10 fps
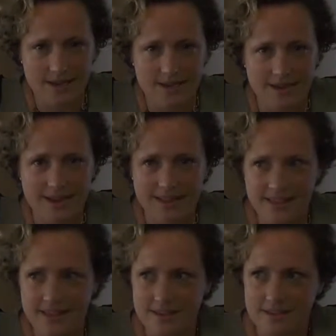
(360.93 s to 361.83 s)
I
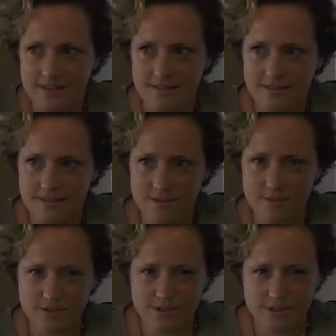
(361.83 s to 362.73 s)
think
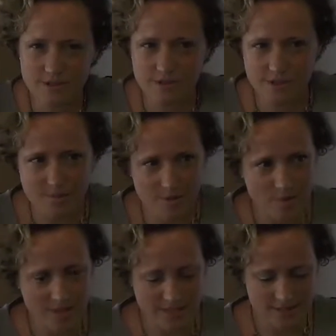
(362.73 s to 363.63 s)
those are some of the
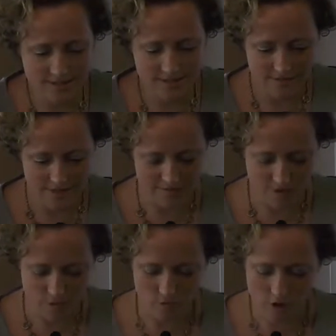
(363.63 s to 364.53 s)
places that
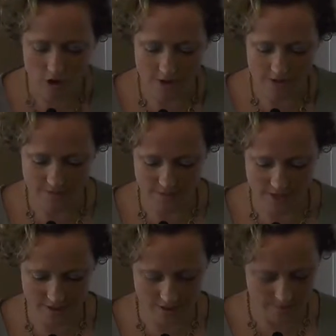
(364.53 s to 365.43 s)
feel wrong to
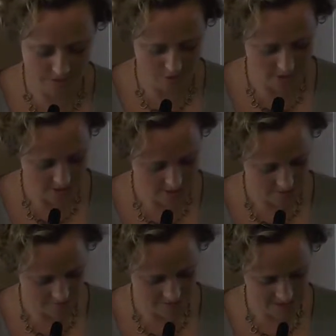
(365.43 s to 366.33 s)
me that I'm interested in
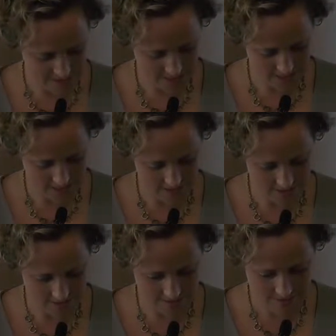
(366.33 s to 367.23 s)

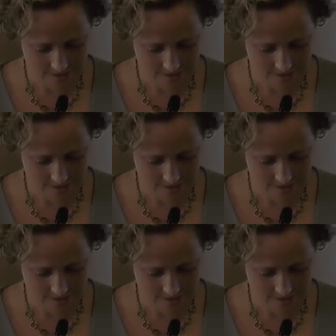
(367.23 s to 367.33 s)
investigating.